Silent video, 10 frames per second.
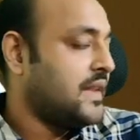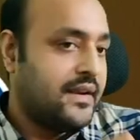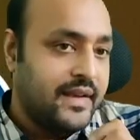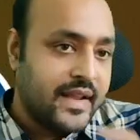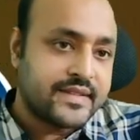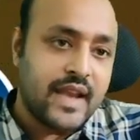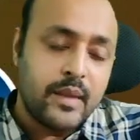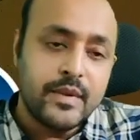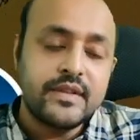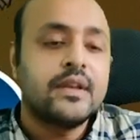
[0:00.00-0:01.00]
Next
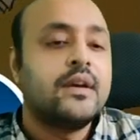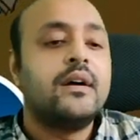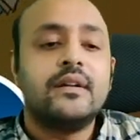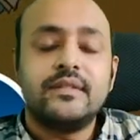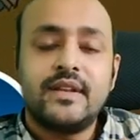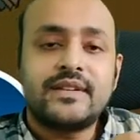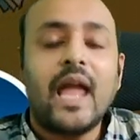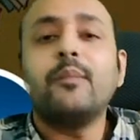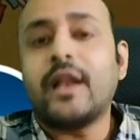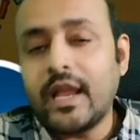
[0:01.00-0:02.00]
time is the
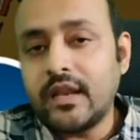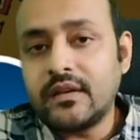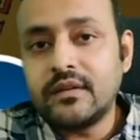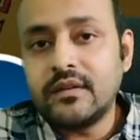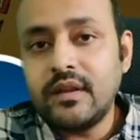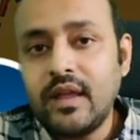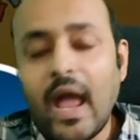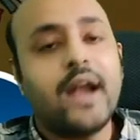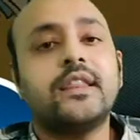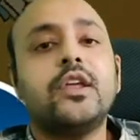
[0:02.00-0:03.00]
timeline
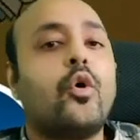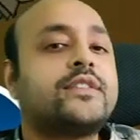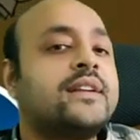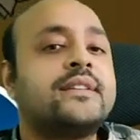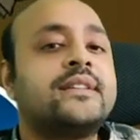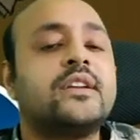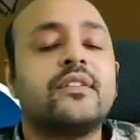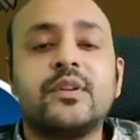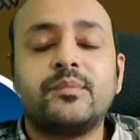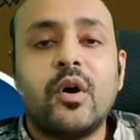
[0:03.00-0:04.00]
and the authenticity
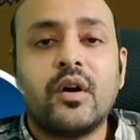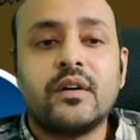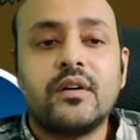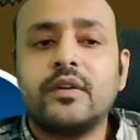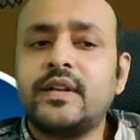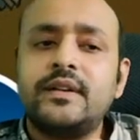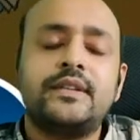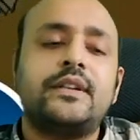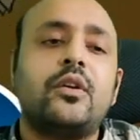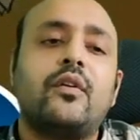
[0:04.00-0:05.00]
of the blog.
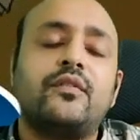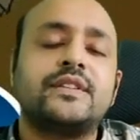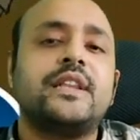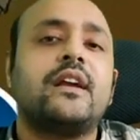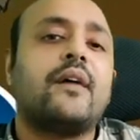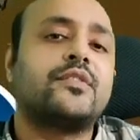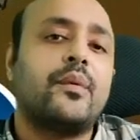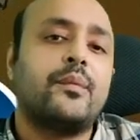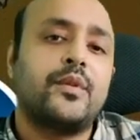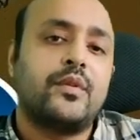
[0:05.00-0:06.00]
Authenticity obviously comes
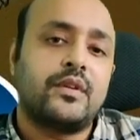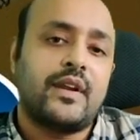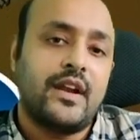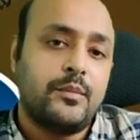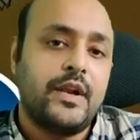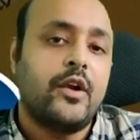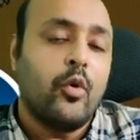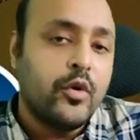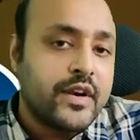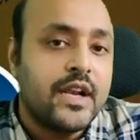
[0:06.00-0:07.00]
from your
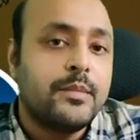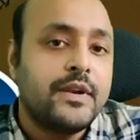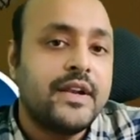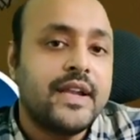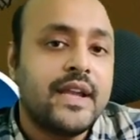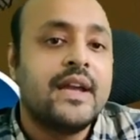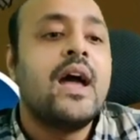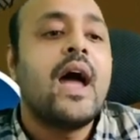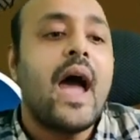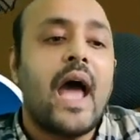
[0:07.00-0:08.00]
own credibility
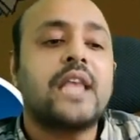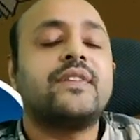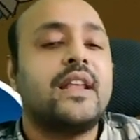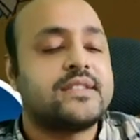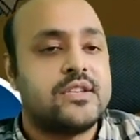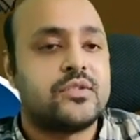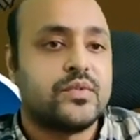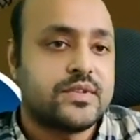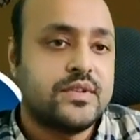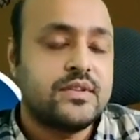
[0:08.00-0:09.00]
as well as the
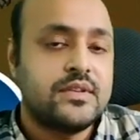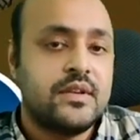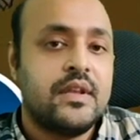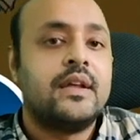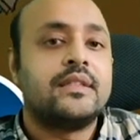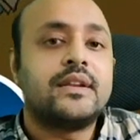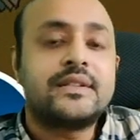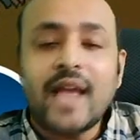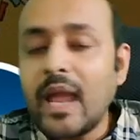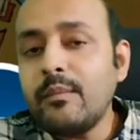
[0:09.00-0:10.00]
sources. The
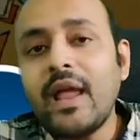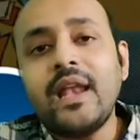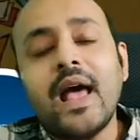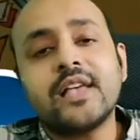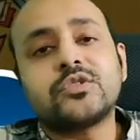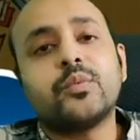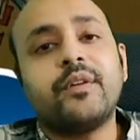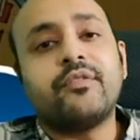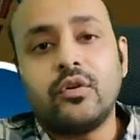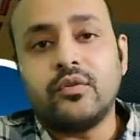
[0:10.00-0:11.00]
timeline has to be
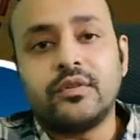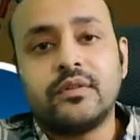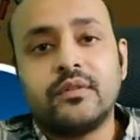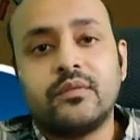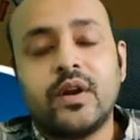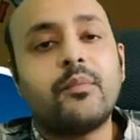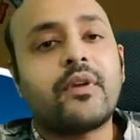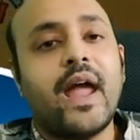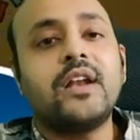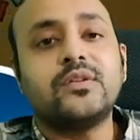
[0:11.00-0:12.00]
followed. What I'm
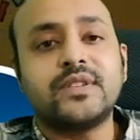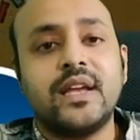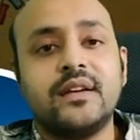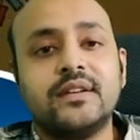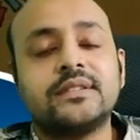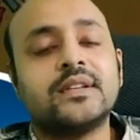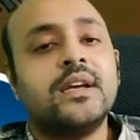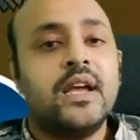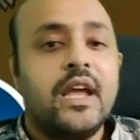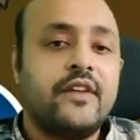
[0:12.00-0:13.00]
trying to say is,
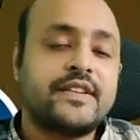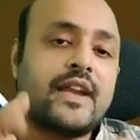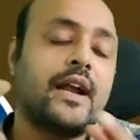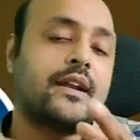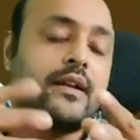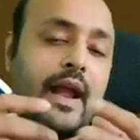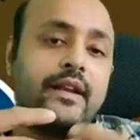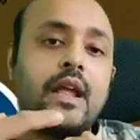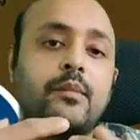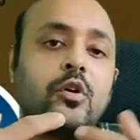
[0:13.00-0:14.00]
if I start
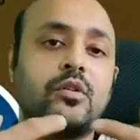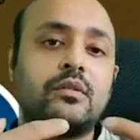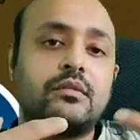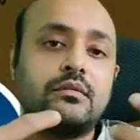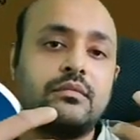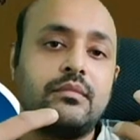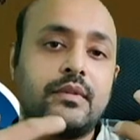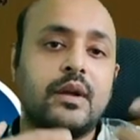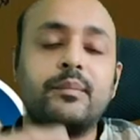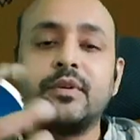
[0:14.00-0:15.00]
writing about
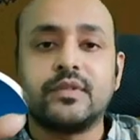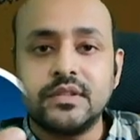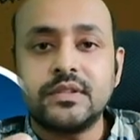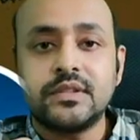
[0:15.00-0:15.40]
computers